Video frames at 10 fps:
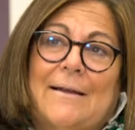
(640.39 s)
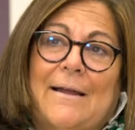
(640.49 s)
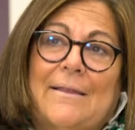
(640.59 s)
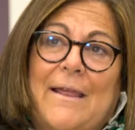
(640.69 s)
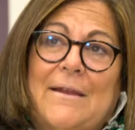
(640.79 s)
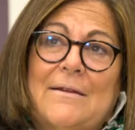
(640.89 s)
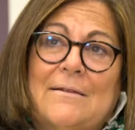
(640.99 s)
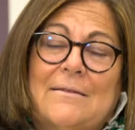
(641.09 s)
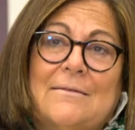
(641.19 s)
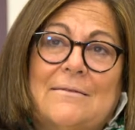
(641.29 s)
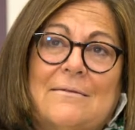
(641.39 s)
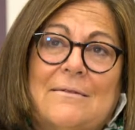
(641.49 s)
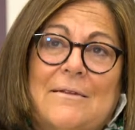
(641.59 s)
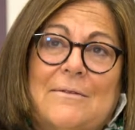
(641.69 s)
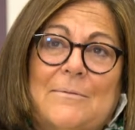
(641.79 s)
I then
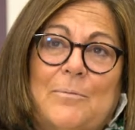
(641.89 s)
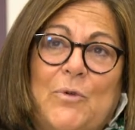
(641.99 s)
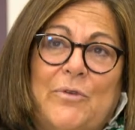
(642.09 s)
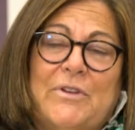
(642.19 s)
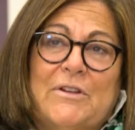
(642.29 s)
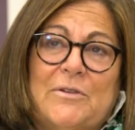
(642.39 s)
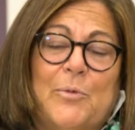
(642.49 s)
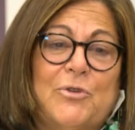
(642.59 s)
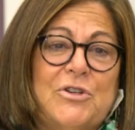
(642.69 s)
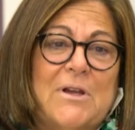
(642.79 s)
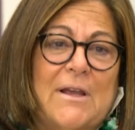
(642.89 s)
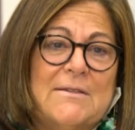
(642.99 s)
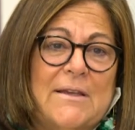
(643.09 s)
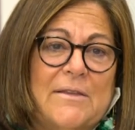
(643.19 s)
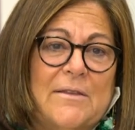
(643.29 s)
moved into
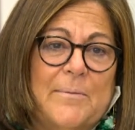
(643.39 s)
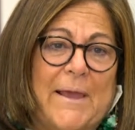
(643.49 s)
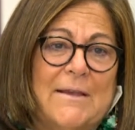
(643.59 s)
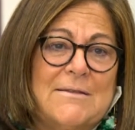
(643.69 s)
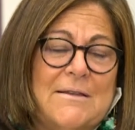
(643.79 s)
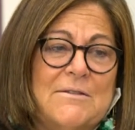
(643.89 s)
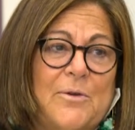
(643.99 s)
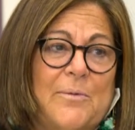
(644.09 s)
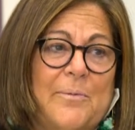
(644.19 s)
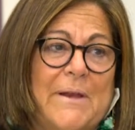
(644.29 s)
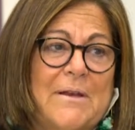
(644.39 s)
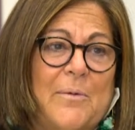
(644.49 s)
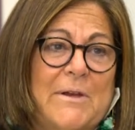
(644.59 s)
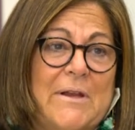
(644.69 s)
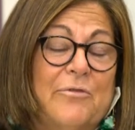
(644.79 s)
merchandising at the magazine, so it meant
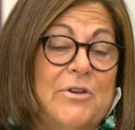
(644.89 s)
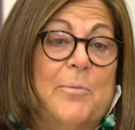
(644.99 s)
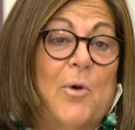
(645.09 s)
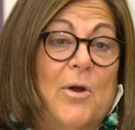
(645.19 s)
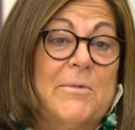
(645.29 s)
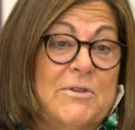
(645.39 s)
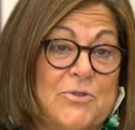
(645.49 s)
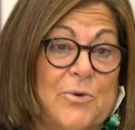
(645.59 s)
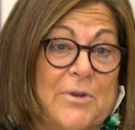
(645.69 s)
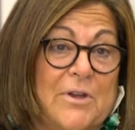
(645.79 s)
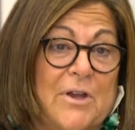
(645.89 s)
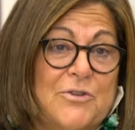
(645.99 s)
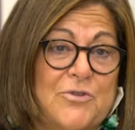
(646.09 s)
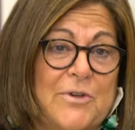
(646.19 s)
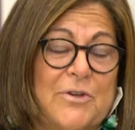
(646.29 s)
I went to every department store in the
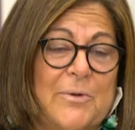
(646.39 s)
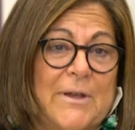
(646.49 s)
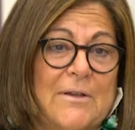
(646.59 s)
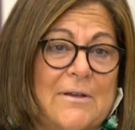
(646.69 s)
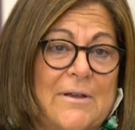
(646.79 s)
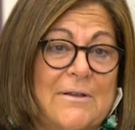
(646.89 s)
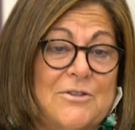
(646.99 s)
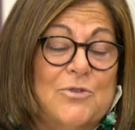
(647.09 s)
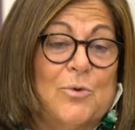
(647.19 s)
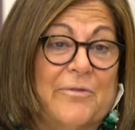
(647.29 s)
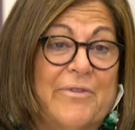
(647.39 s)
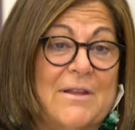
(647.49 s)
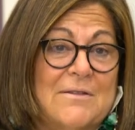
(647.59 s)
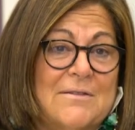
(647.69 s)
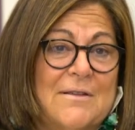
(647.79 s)
country doing in-store
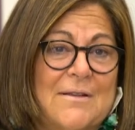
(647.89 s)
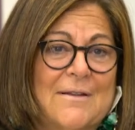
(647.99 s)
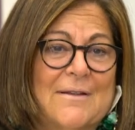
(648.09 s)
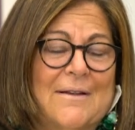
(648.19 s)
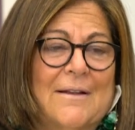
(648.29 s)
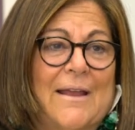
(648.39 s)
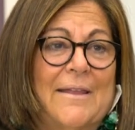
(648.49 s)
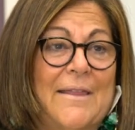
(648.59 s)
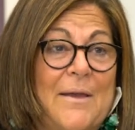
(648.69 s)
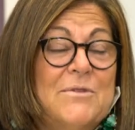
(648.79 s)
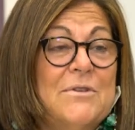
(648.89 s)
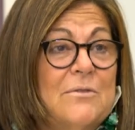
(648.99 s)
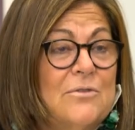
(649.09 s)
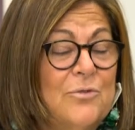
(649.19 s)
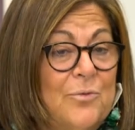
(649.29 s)
events. And that was
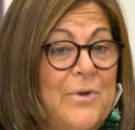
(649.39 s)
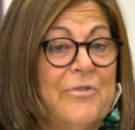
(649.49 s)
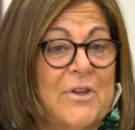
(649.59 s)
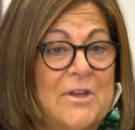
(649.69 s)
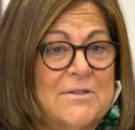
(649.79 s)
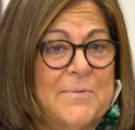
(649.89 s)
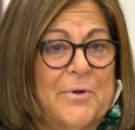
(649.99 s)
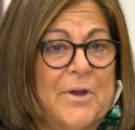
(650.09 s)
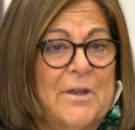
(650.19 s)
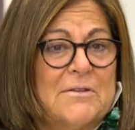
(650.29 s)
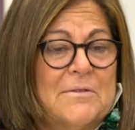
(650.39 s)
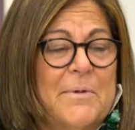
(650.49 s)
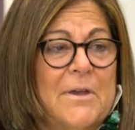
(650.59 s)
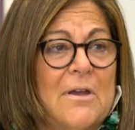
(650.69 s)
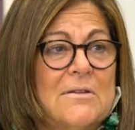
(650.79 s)
a terrific
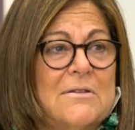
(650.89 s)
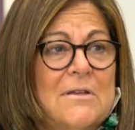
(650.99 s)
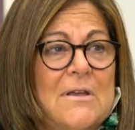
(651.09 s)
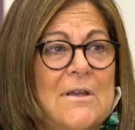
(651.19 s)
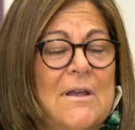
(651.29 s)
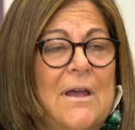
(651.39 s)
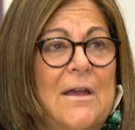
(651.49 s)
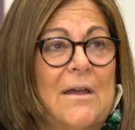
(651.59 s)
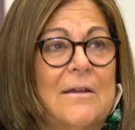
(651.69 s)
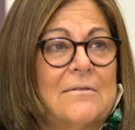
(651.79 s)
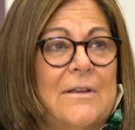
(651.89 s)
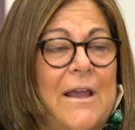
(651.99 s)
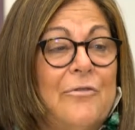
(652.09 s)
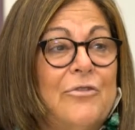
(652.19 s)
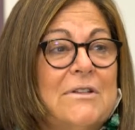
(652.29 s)
experience because
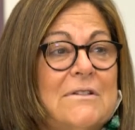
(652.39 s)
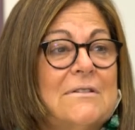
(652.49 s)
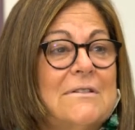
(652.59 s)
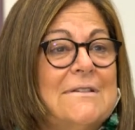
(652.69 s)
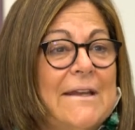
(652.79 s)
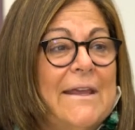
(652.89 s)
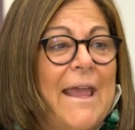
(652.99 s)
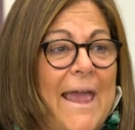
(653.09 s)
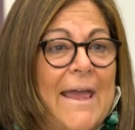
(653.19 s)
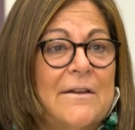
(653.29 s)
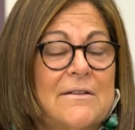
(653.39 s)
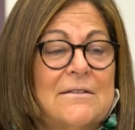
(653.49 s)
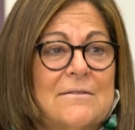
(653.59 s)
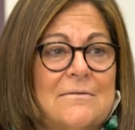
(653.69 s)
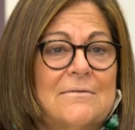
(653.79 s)
every city had
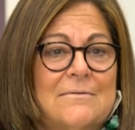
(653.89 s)
its,